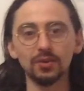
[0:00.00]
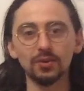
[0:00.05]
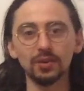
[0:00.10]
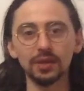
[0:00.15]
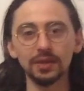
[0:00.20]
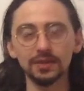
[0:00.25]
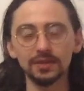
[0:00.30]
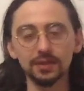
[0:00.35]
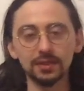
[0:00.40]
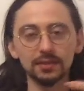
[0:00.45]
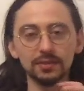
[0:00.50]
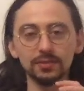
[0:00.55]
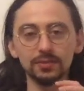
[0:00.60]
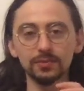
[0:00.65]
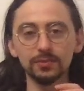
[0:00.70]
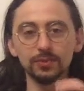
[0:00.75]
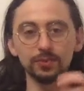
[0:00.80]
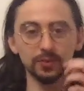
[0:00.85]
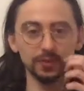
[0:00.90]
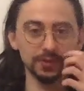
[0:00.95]
I started to
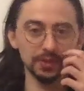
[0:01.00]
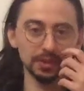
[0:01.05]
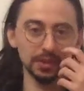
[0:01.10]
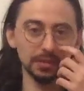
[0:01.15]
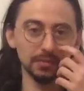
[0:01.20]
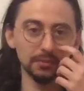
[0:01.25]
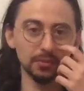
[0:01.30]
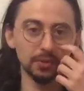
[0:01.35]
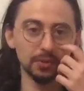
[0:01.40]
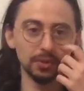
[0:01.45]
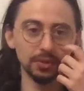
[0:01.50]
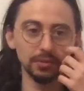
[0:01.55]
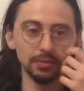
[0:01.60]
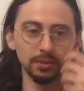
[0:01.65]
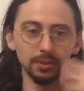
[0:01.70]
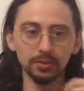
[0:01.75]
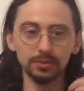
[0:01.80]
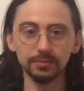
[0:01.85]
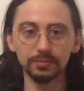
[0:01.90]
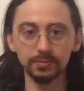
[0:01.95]
focus again more
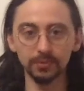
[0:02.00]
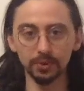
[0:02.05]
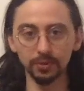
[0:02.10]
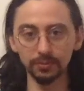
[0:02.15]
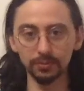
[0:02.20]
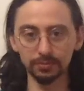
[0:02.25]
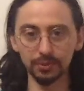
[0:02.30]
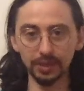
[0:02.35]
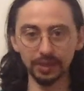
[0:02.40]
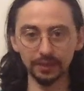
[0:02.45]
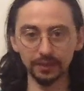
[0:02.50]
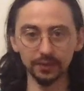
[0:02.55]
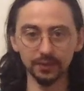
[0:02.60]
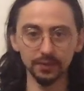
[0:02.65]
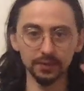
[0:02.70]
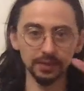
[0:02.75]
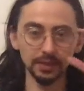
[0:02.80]
about on practice.